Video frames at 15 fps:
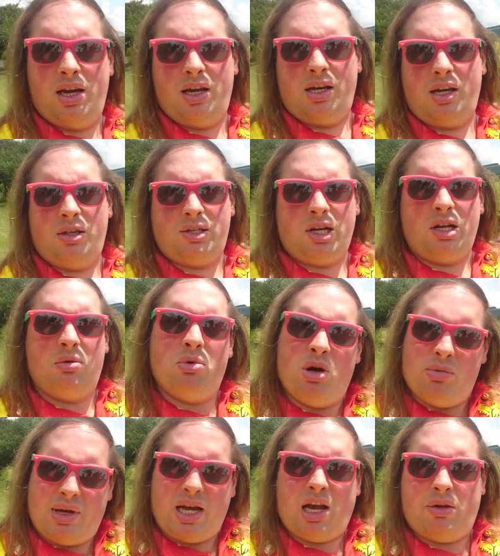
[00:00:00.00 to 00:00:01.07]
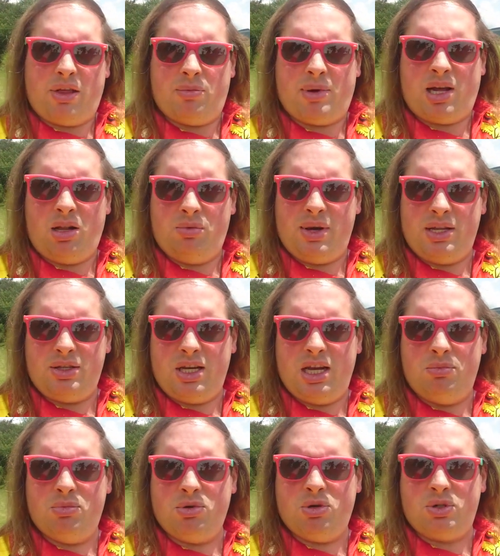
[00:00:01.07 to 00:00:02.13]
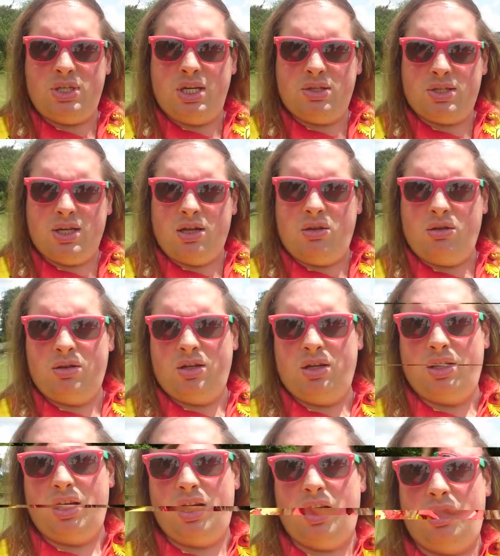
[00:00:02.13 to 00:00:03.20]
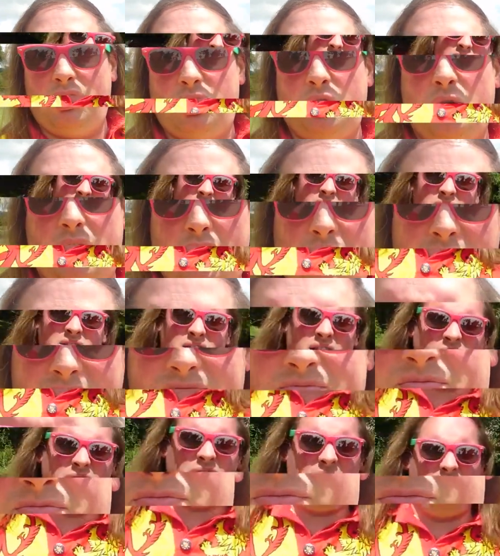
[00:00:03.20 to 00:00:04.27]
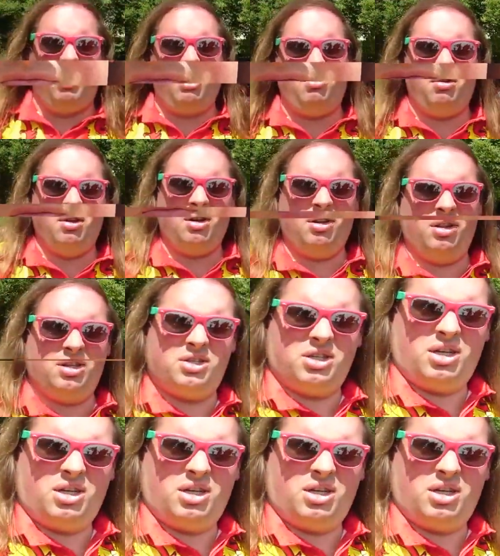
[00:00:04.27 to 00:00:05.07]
And I'll tell you more about how that battle went in more detail uh, shortly. So here I am now on the